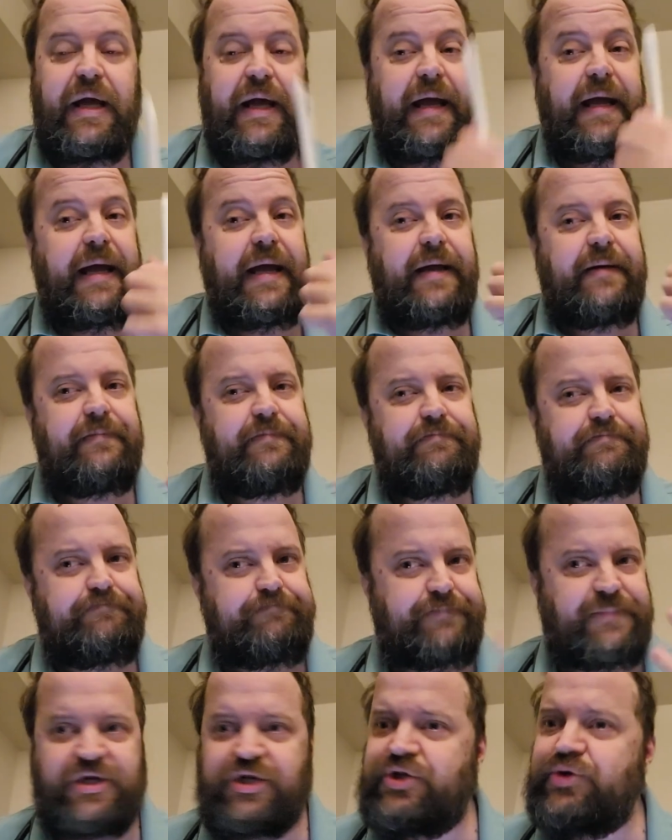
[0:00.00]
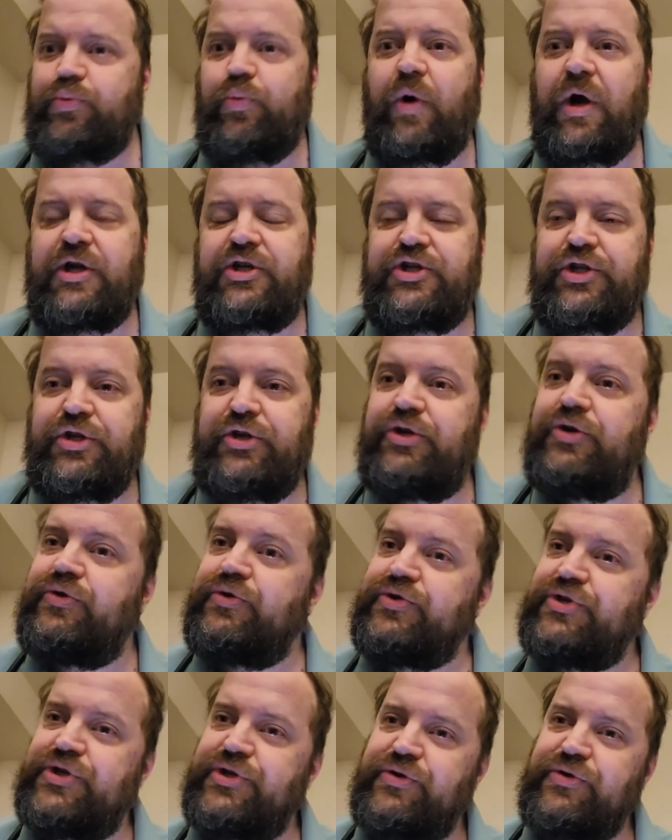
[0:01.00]
and just watch the
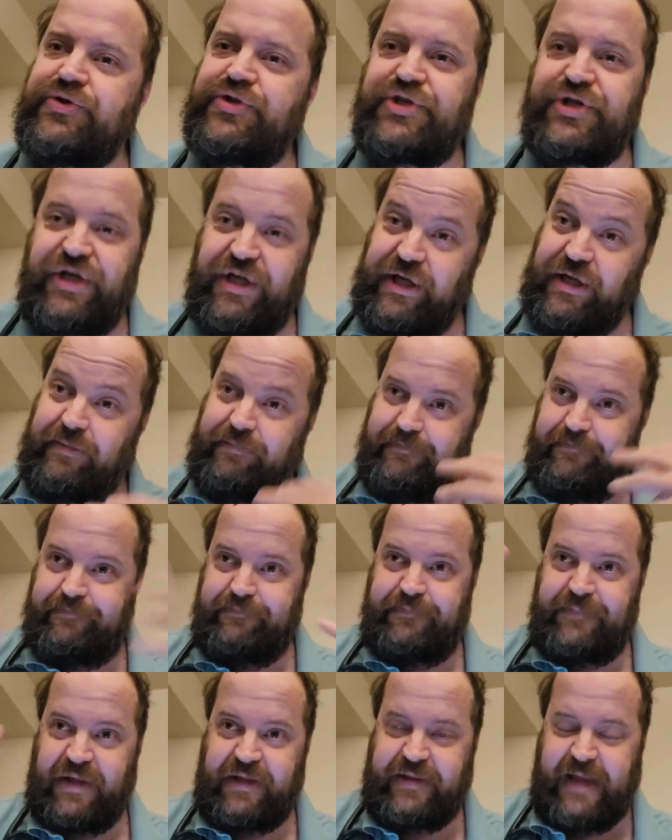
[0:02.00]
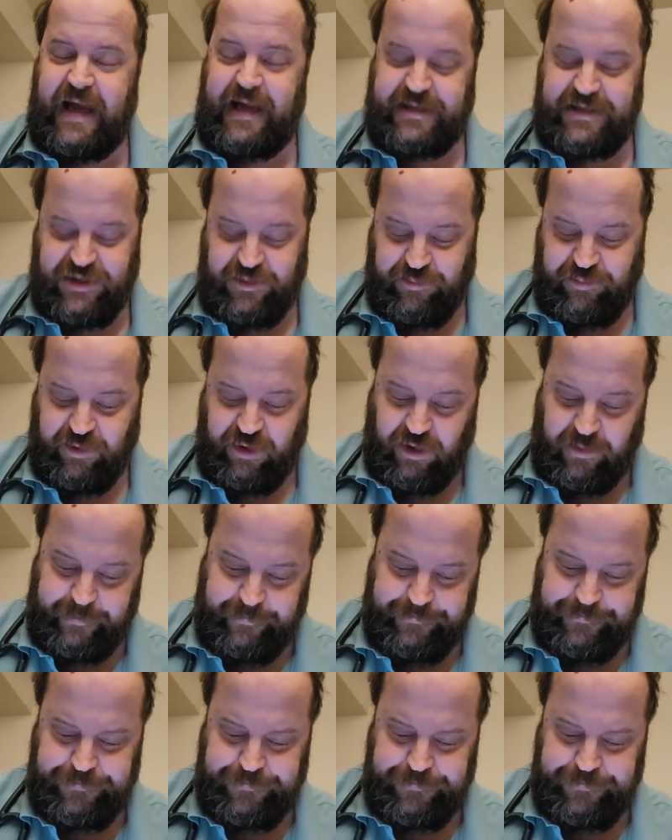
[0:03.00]
news and you'll see that that's a problem.